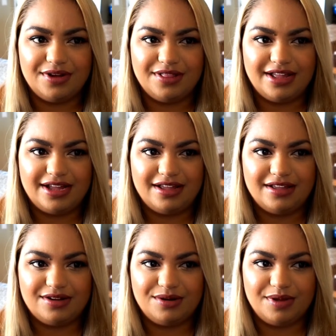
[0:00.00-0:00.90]
on
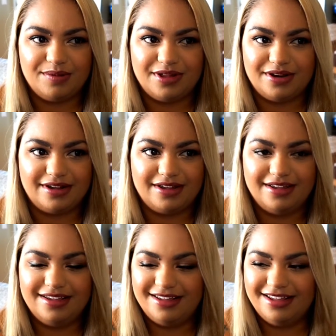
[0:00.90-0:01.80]
that, or maybe not.
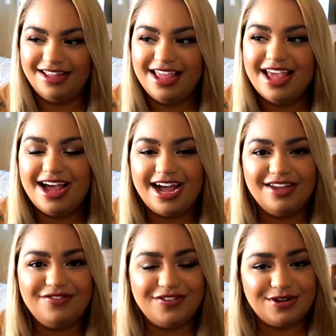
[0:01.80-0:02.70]

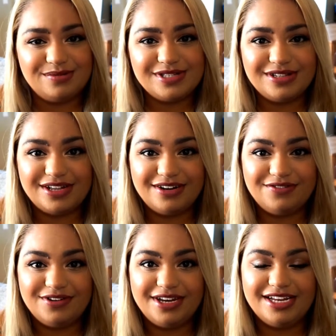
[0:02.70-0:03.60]
I filmed a lot of
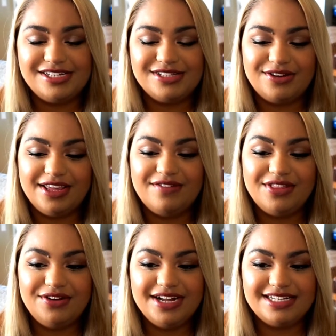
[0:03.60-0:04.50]
footage, so
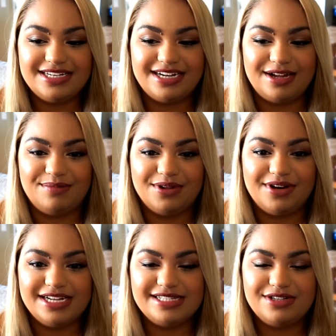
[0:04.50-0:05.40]
even though I didn't upload,
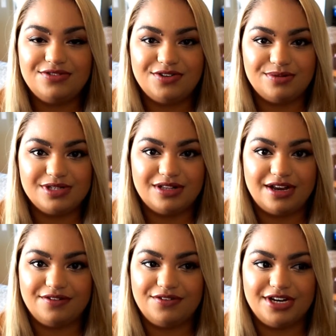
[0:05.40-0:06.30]
I still filmed a
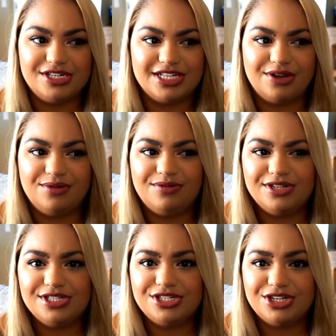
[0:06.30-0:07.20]
lot of footage. Like, we
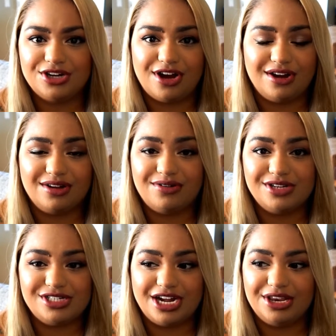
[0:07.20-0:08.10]
went to Chicago
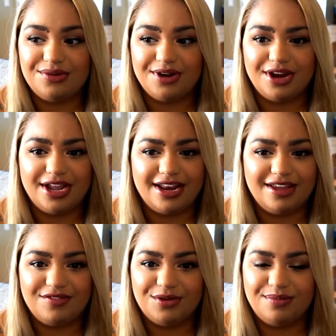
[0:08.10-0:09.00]
in January and
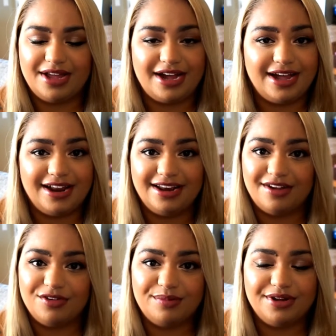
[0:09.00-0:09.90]
I filmed that and I
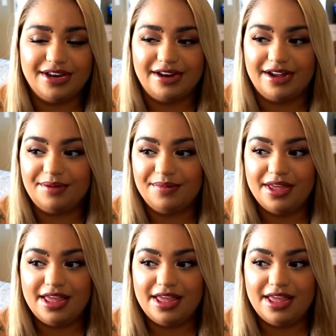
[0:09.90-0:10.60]
never put it up.